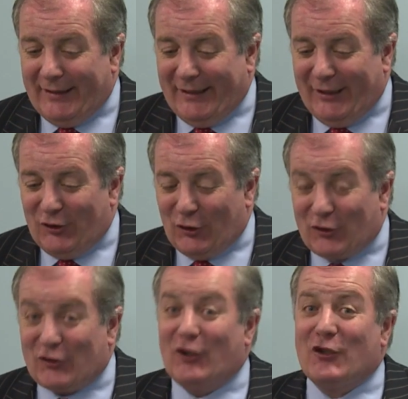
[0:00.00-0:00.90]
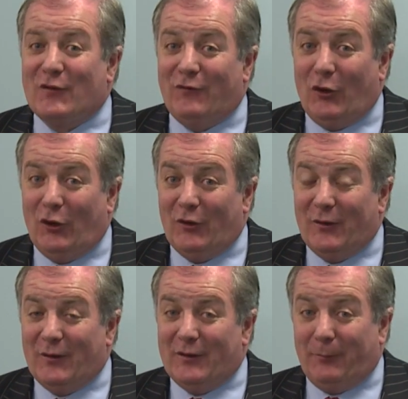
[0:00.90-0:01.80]
in your search for
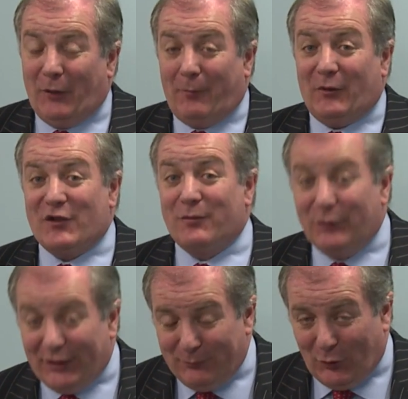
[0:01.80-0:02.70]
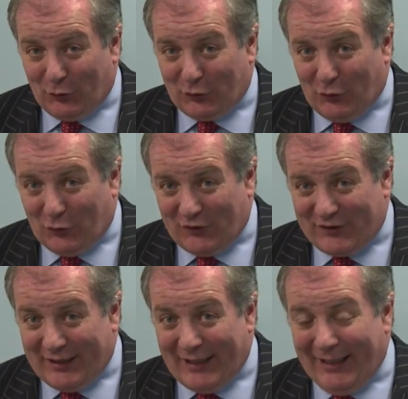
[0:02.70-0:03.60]
the proper Springboard
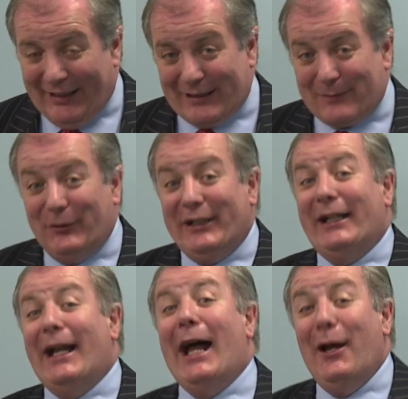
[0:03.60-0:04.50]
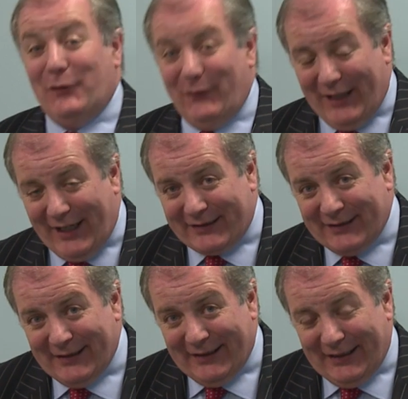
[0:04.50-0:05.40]
course and springing out of that
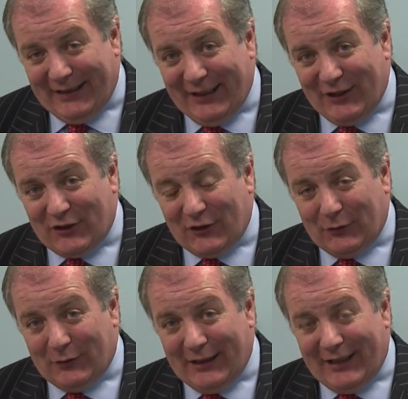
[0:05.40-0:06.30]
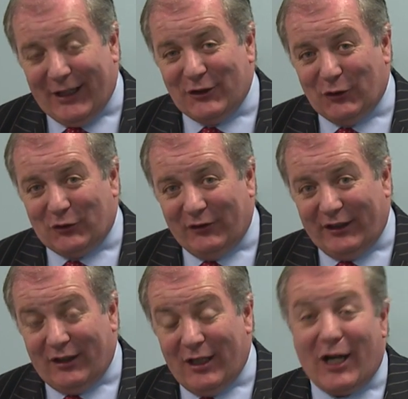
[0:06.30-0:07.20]
into a new
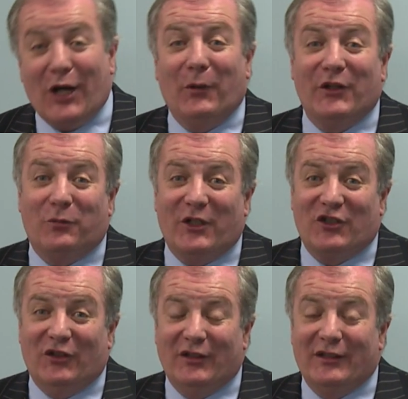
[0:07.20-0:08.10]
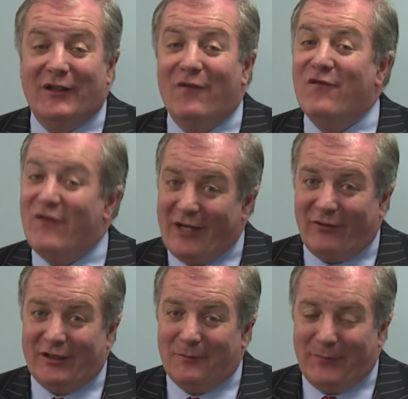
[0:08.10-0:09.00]
career, I want to wish you the
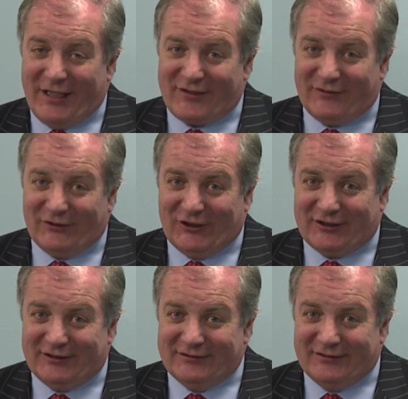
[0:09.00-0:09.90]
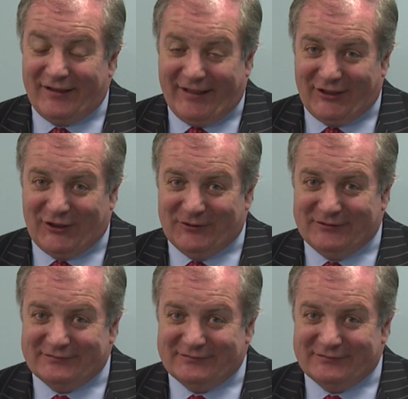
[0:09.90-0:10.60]
very best of luck. Thank you.